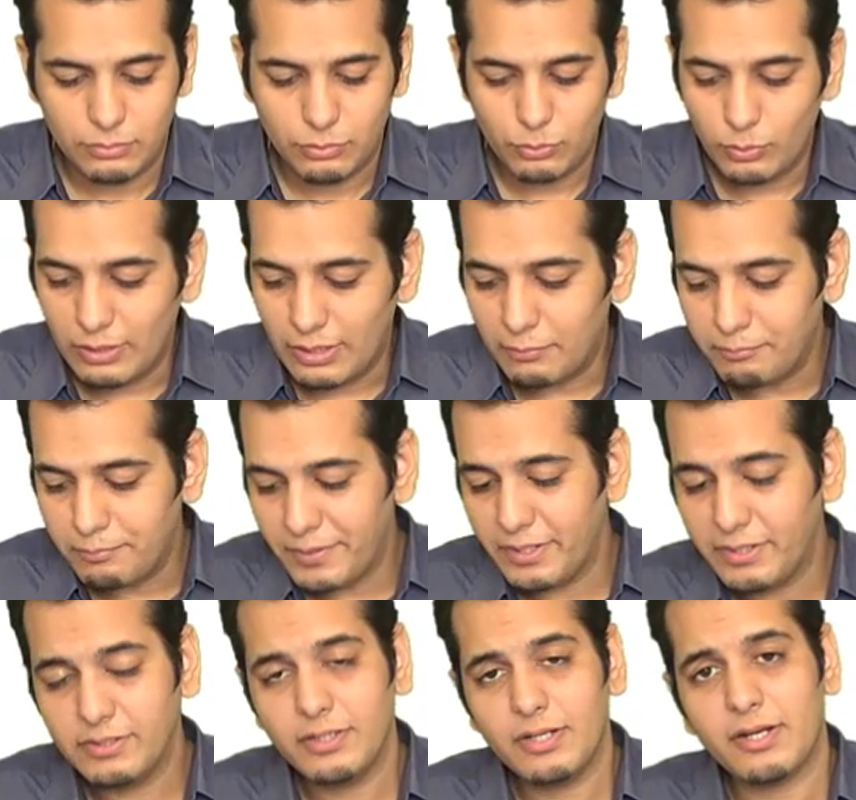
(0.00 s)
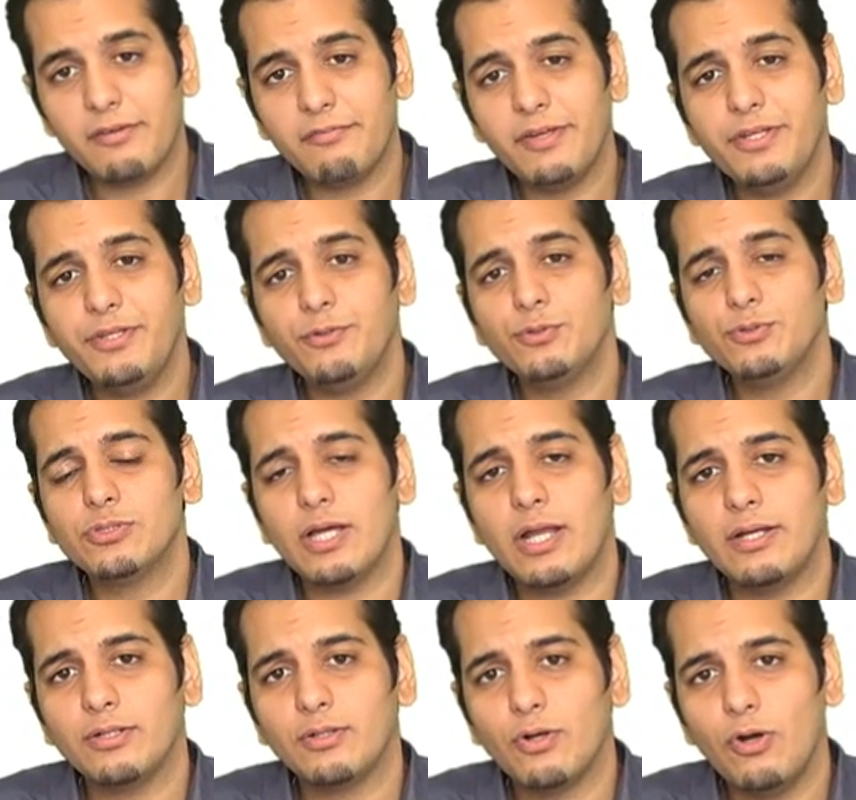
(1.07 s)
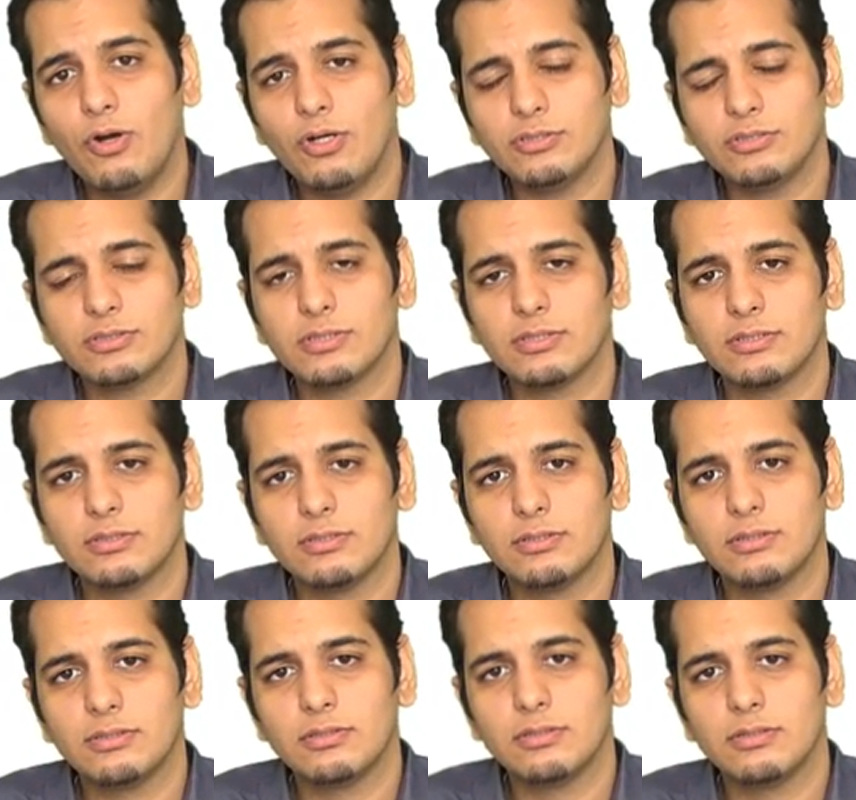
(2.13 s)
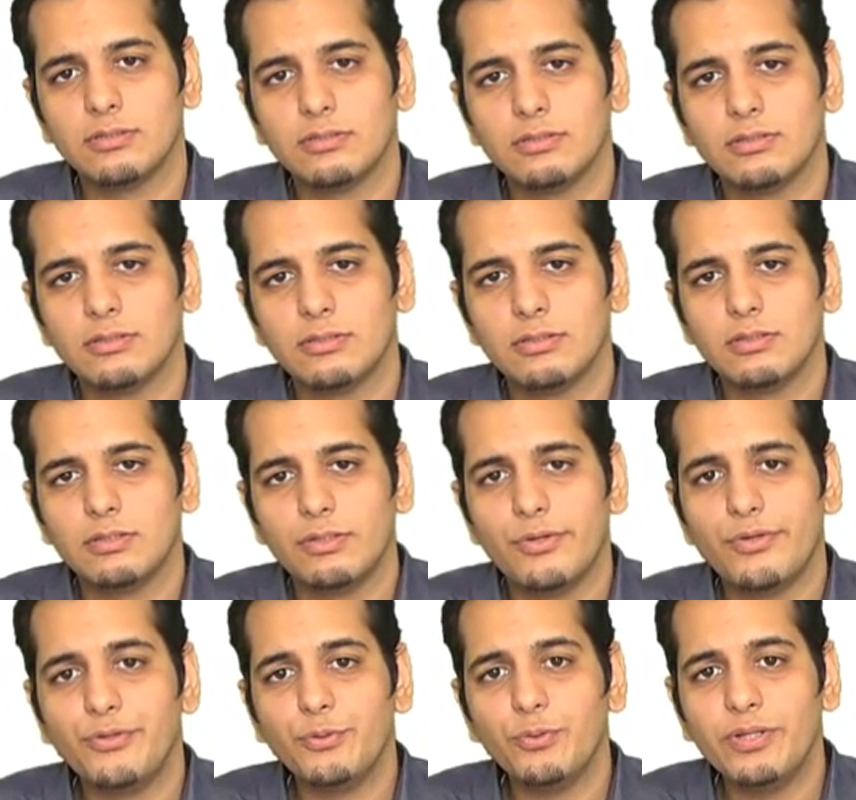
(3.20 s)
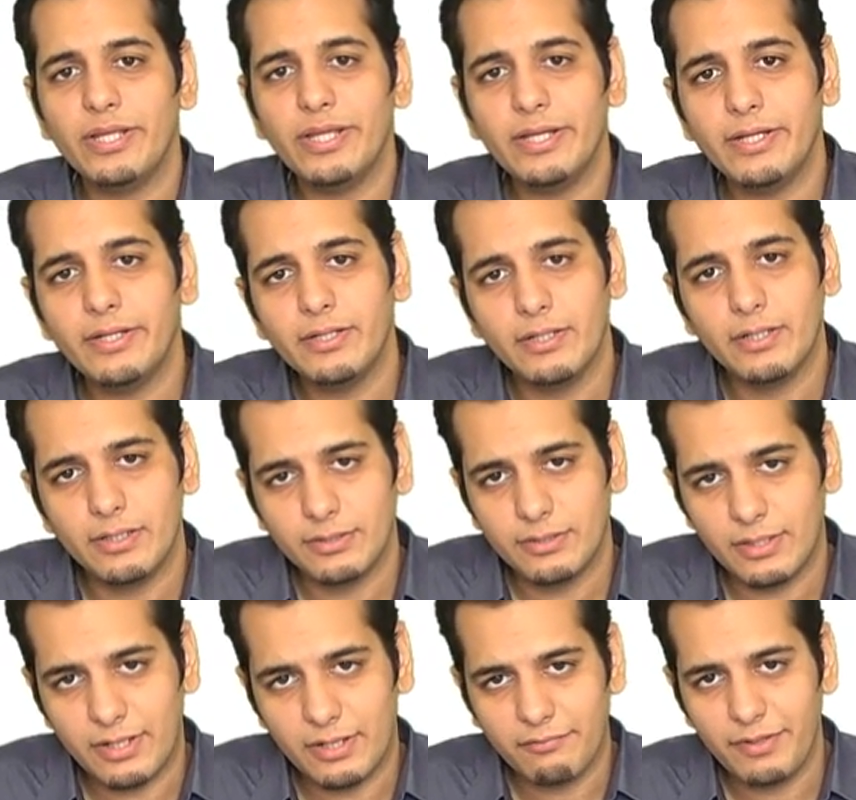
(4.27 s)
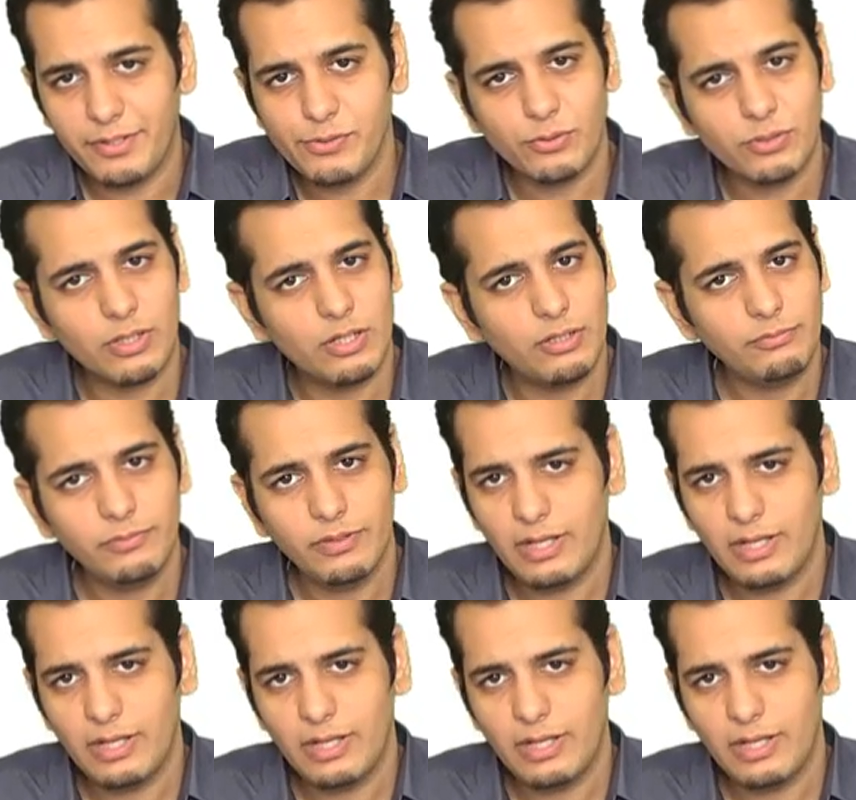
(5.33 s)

To compare the revenues and costs, you need the revenue curve